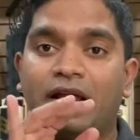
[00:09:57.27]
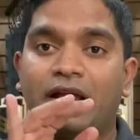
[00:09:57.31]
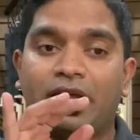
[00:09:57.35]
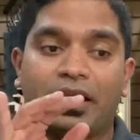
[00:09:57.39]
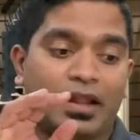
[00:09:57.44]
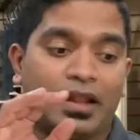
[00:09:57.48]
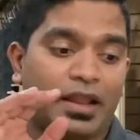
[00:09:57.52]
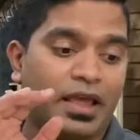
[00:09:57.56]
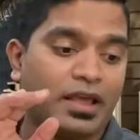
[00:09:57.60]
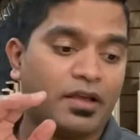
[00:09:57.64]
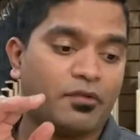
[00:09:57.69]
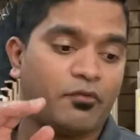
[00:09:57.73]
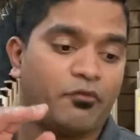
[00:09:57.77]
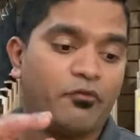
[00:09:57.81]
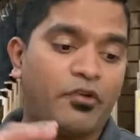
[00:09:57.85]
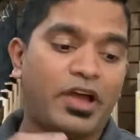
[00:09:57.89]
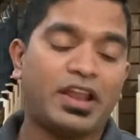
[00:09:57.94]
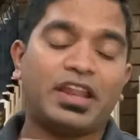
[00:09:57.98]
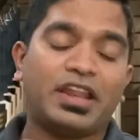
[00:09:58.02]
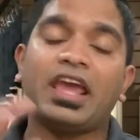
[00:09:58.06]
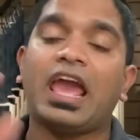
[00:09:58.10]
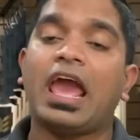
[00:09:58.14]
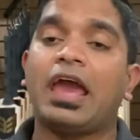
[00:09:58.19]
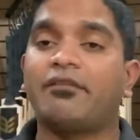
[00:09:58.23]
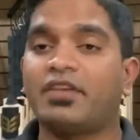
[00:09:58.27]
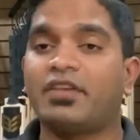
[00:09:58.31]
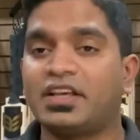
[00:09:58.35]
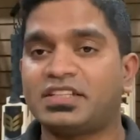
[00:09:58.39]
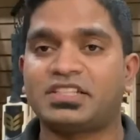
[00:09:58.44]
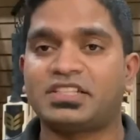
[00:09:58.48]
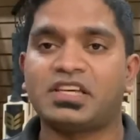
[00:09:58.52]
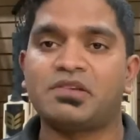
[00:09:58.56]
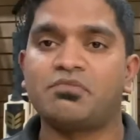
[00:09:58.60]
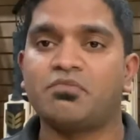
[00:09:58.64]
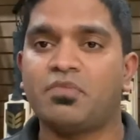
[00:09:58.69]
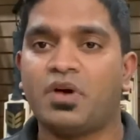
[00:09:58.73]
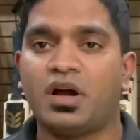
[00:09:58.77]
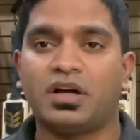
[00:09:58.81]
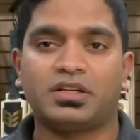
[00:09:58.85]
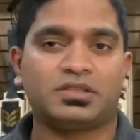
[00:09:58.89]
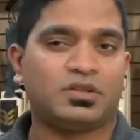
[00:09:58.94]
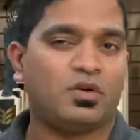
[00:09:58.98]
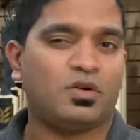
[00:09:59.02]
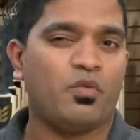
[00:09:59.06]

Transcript: like very heavy seam marks,